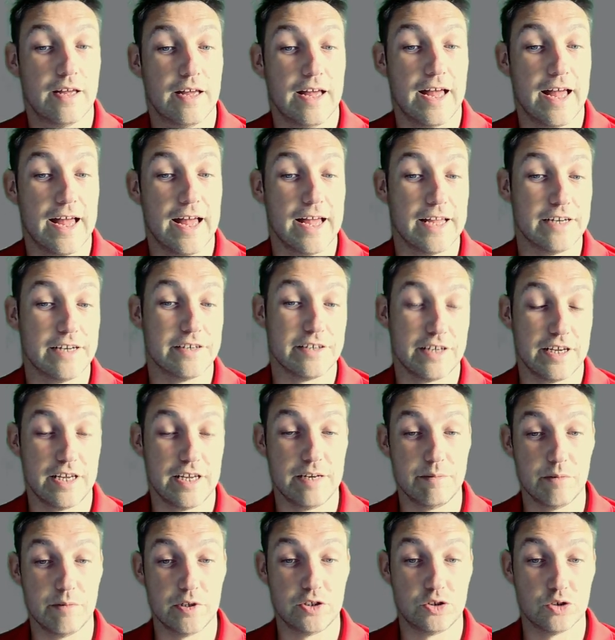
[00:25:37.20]
And
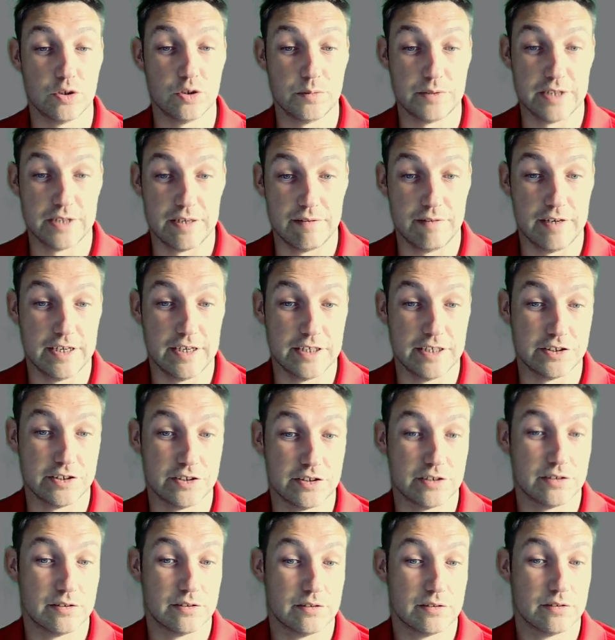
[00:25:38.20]
in my drop-down
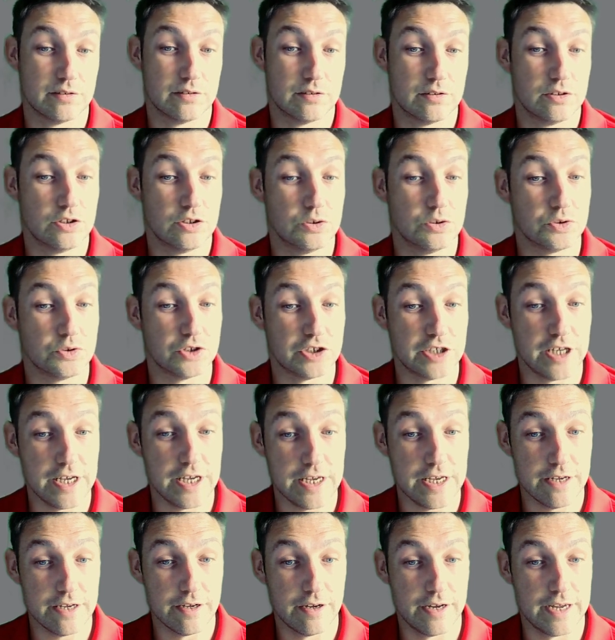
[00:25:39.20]
list, you'll
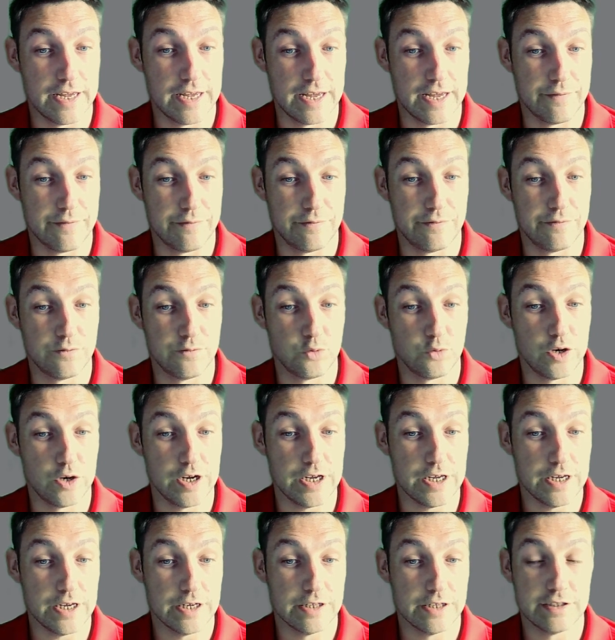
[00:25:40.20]
see I have
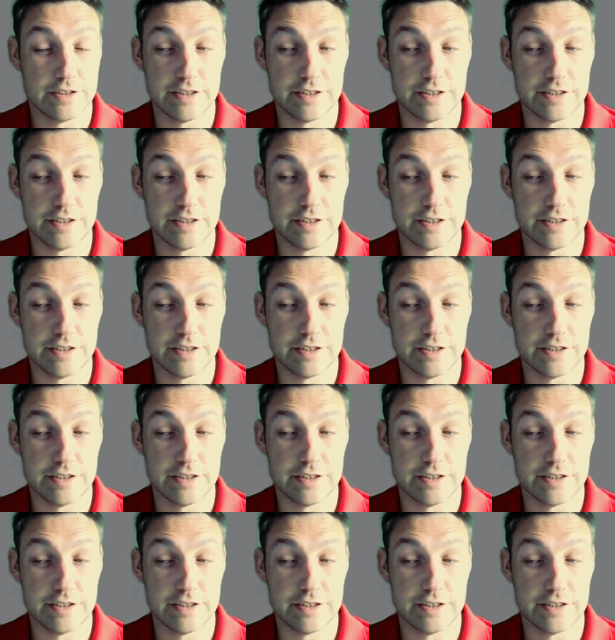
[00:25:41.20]
3